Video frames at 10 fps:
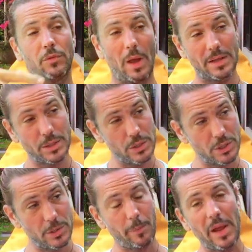to
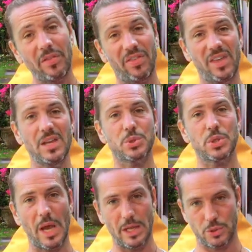anticipate things,
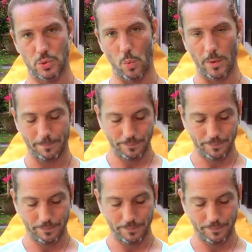and so on.